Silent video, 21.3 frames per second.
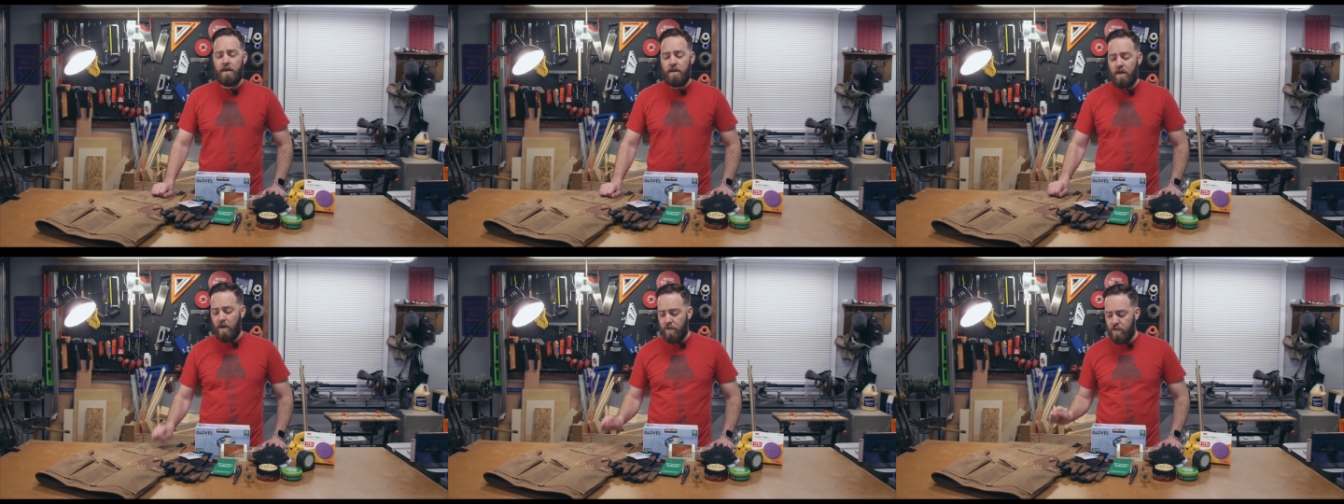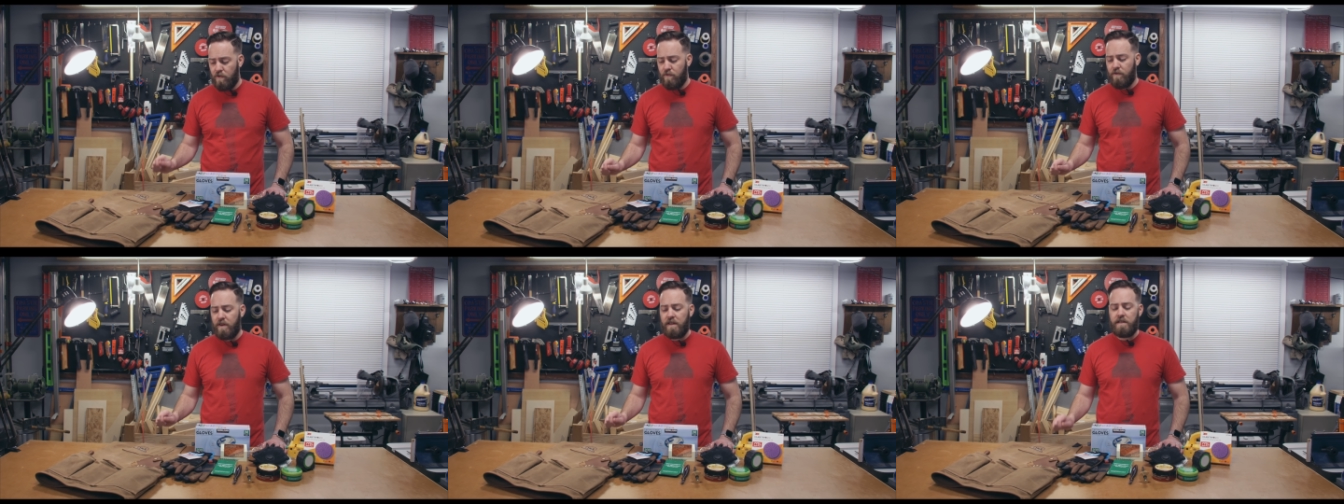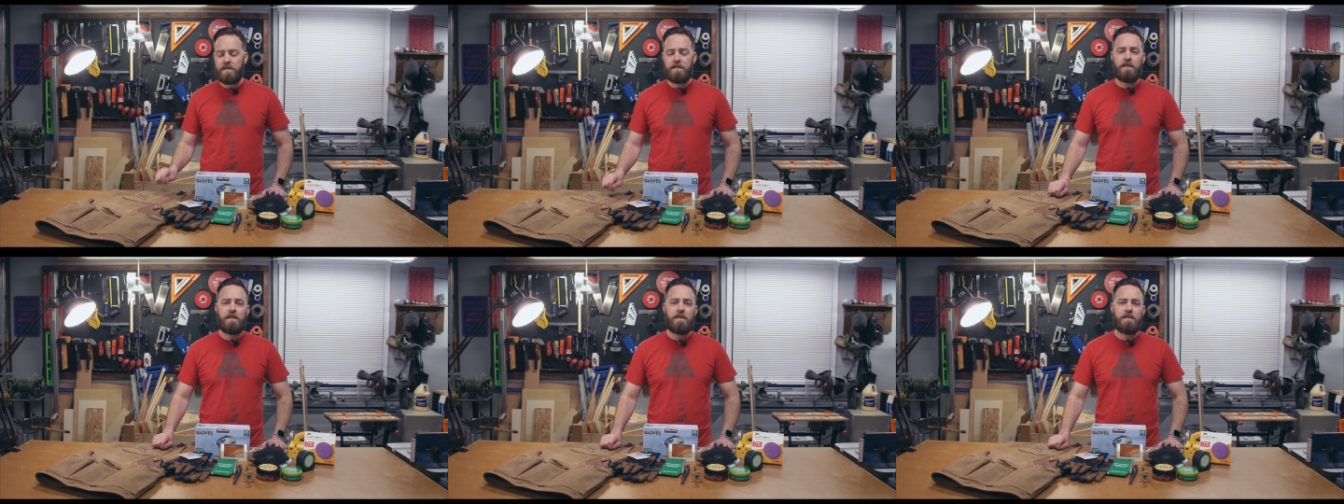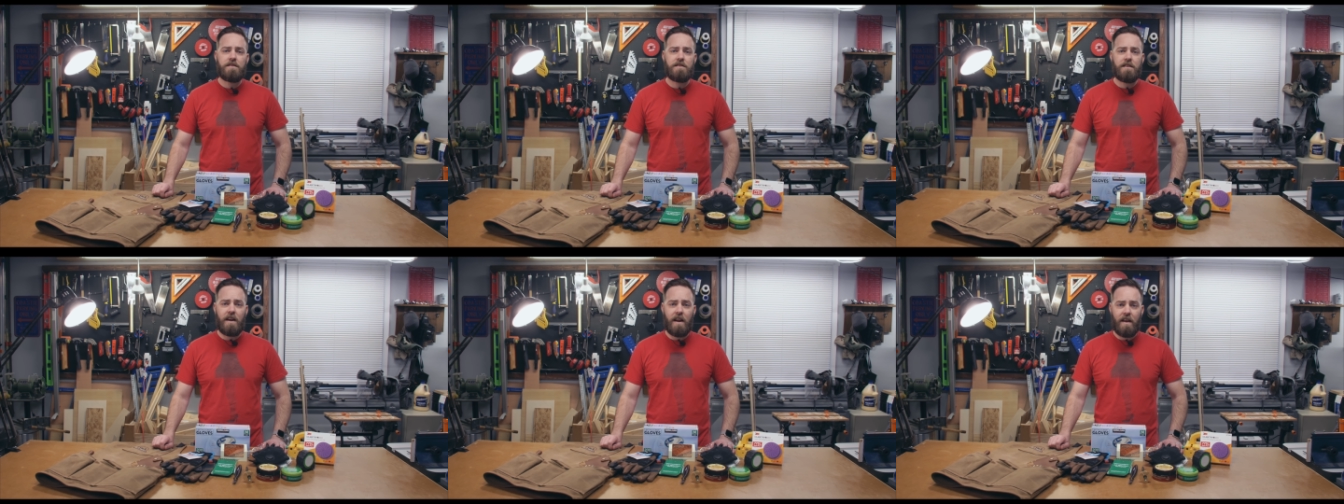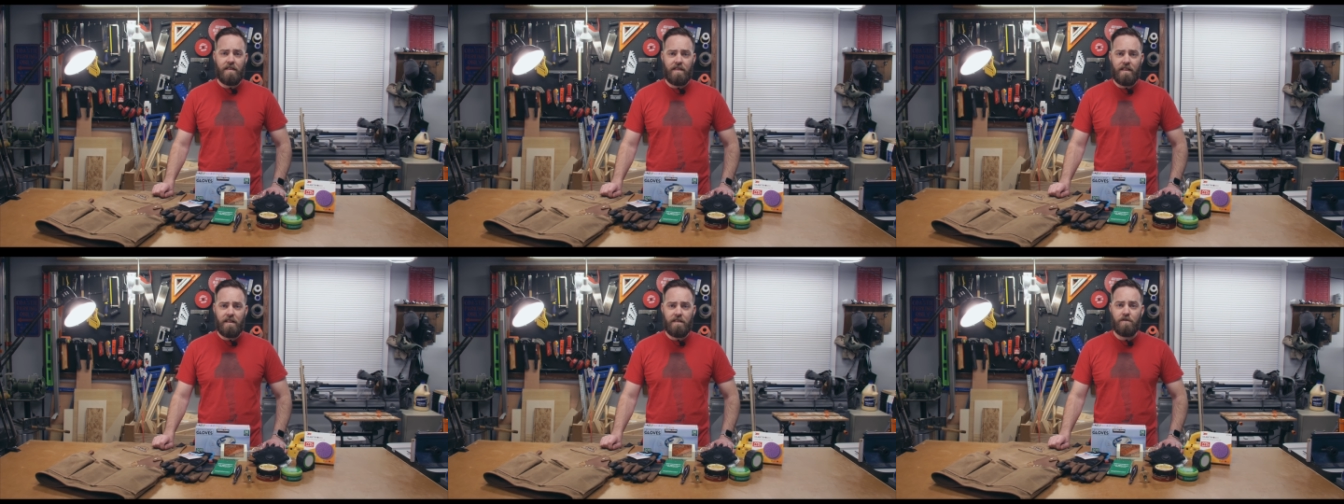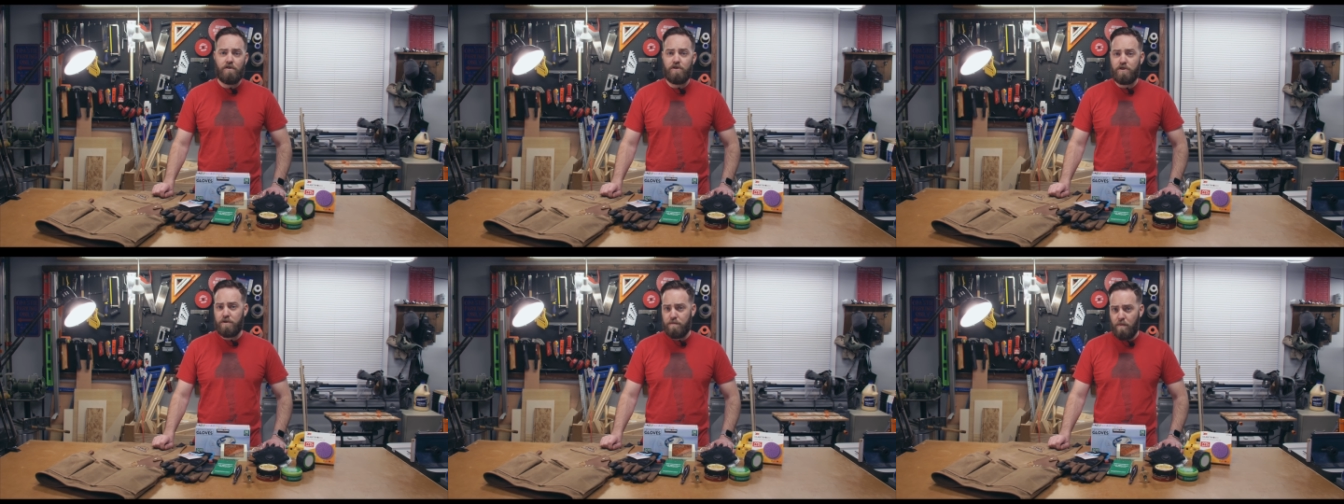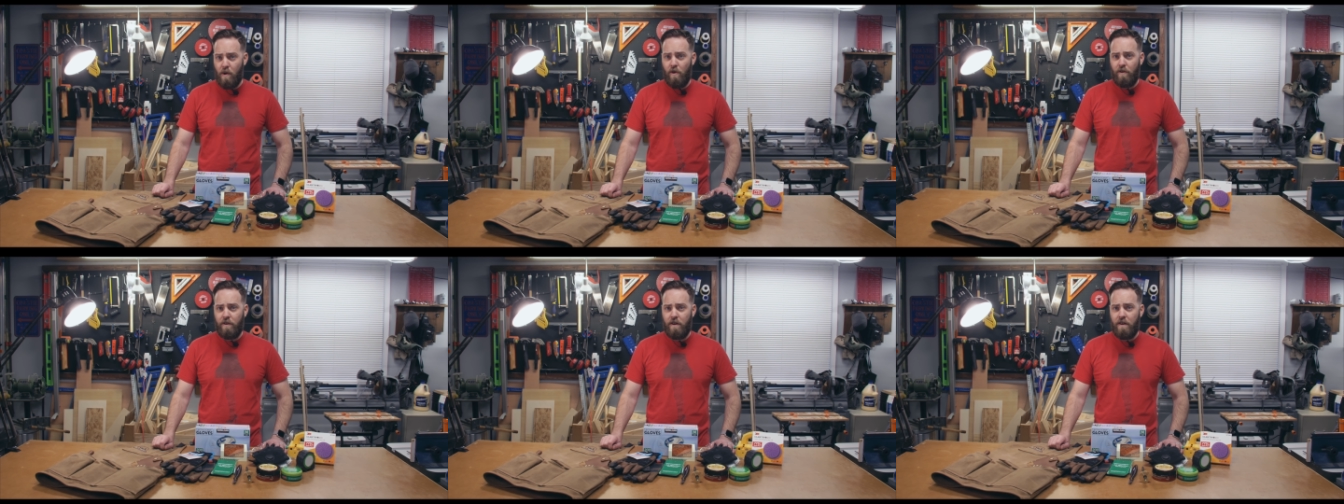Another reason is that I think they're
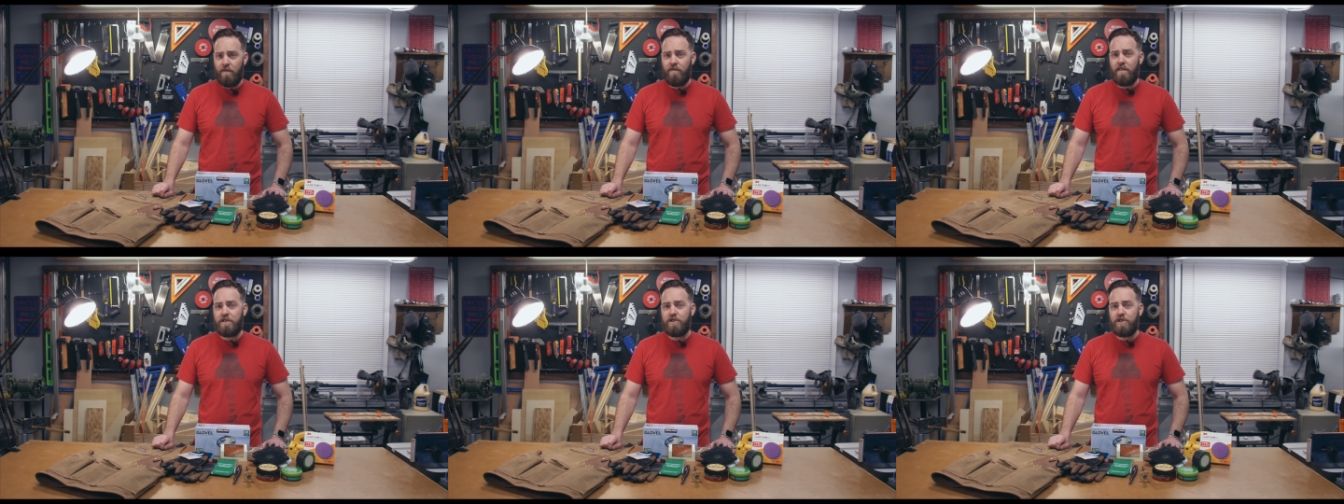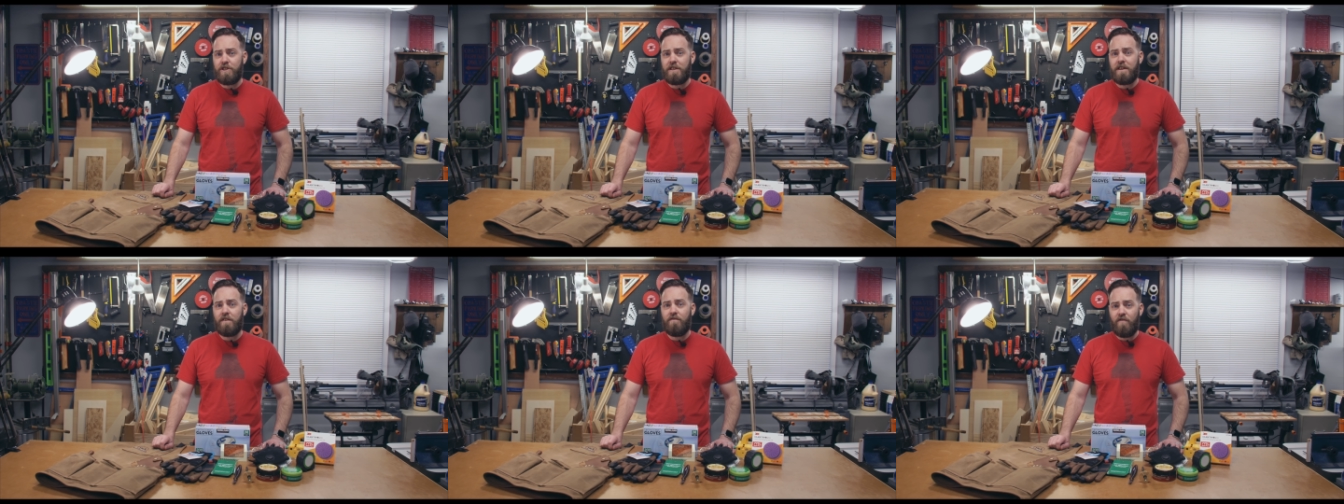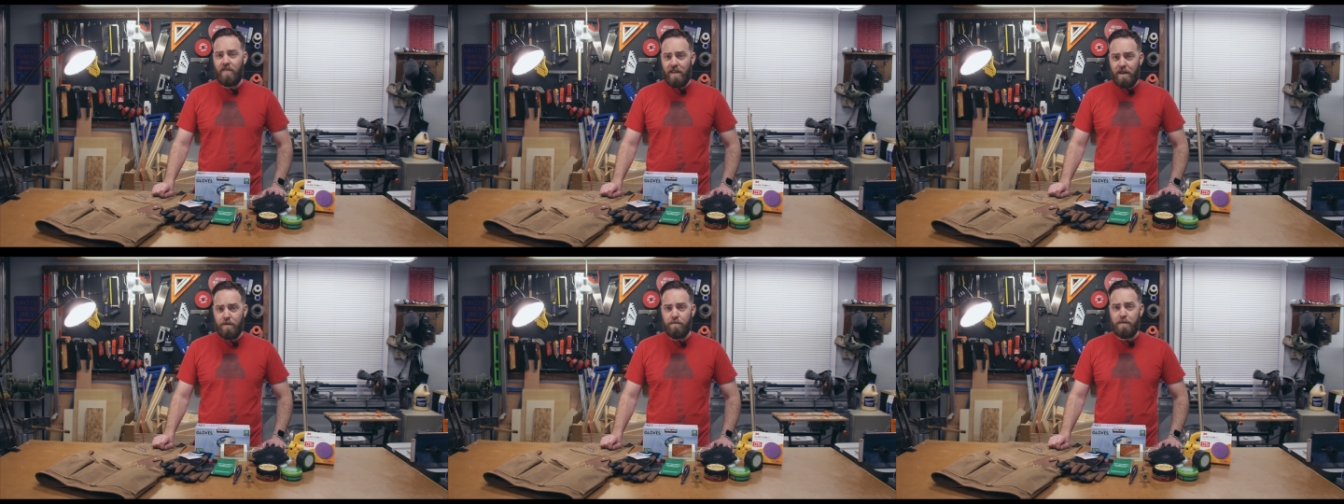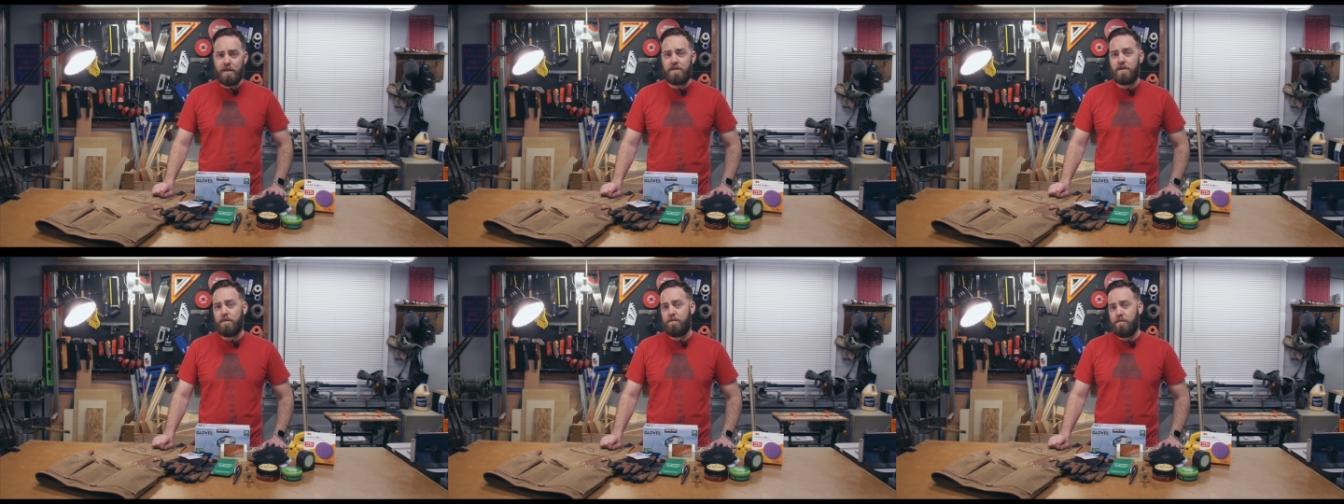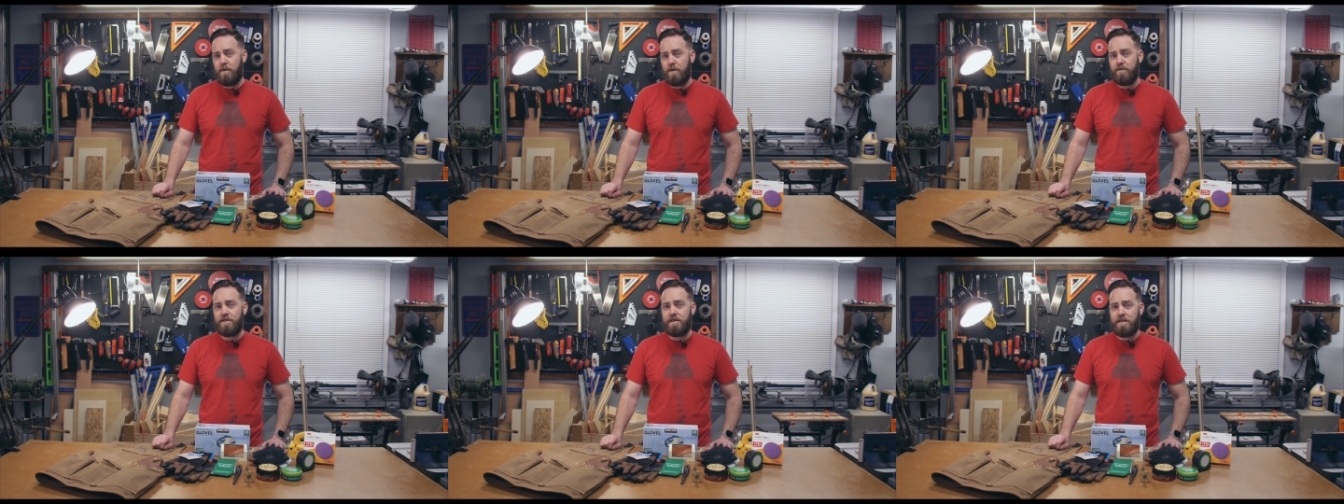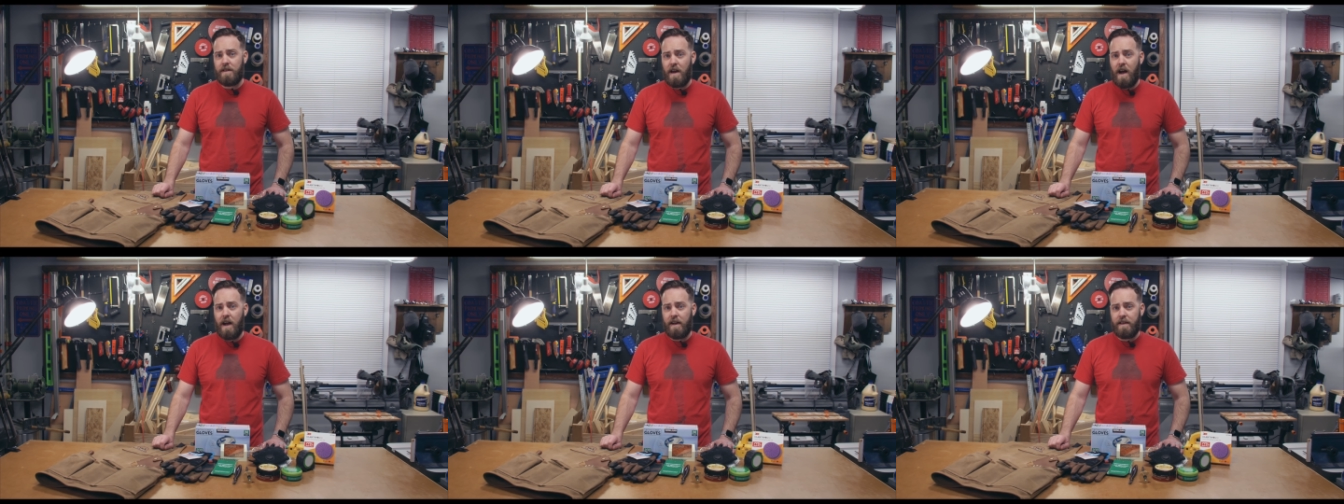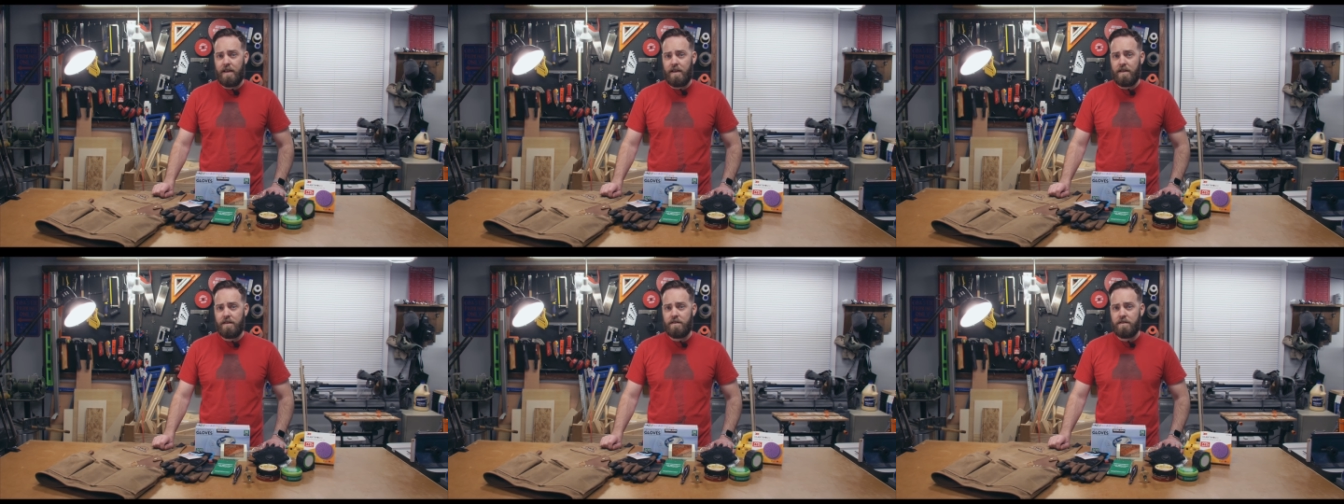small enough that you can fit them into most
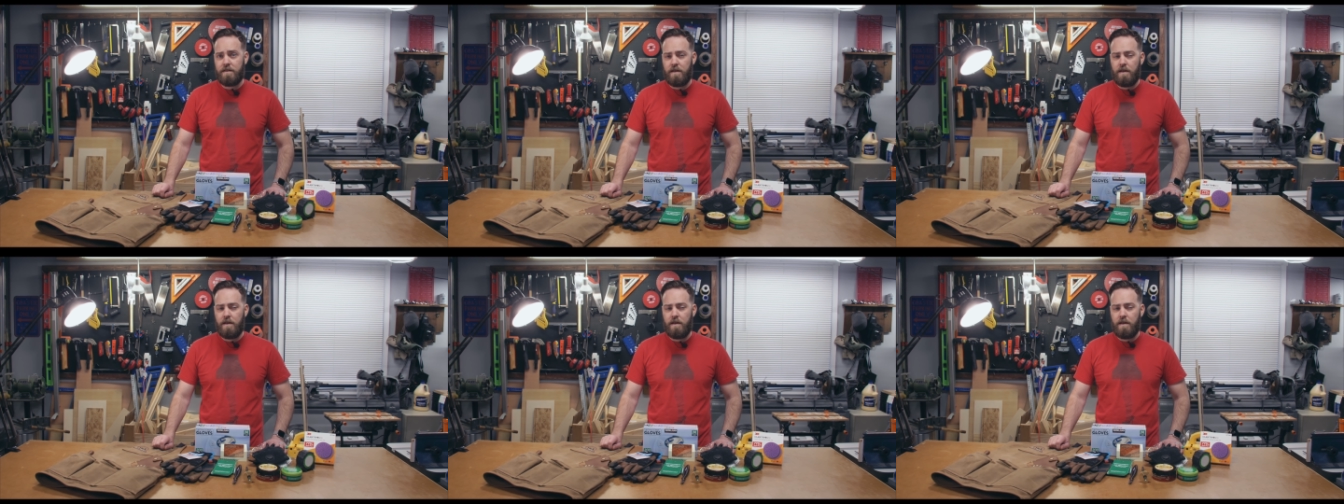stockings,